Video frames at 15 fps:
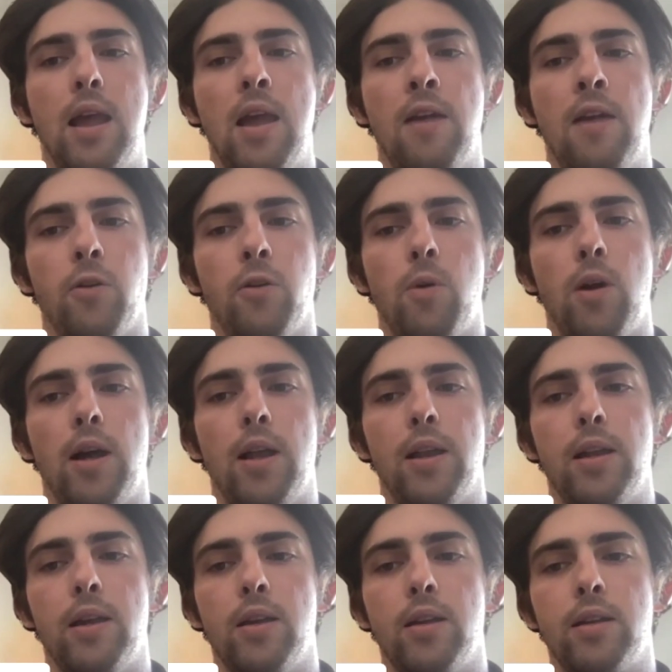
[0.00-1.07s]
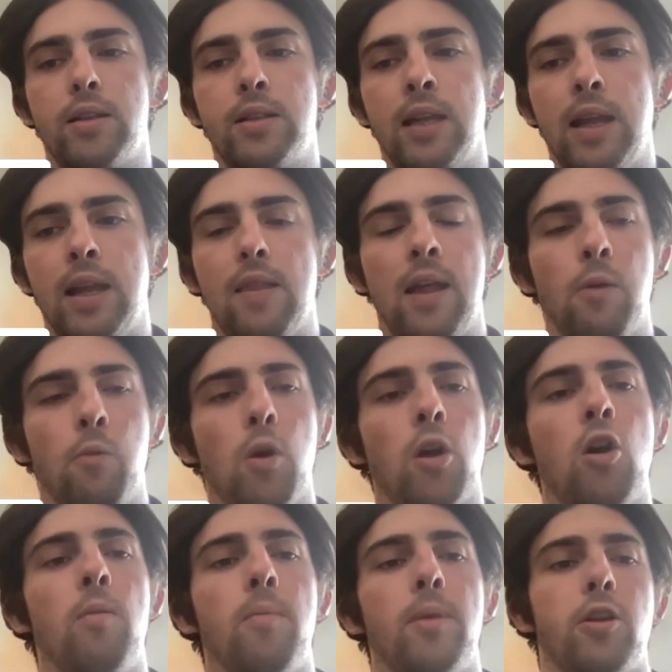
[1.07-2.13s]
everyone to get, like what
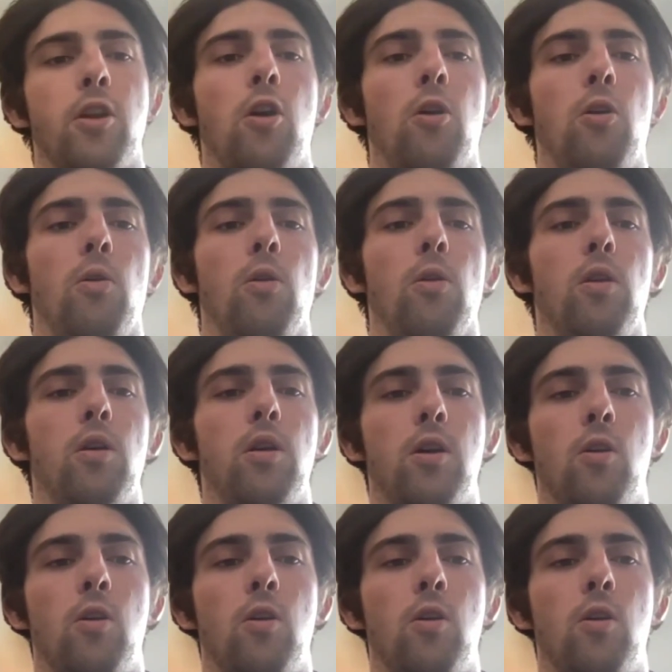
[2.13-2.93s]
common goal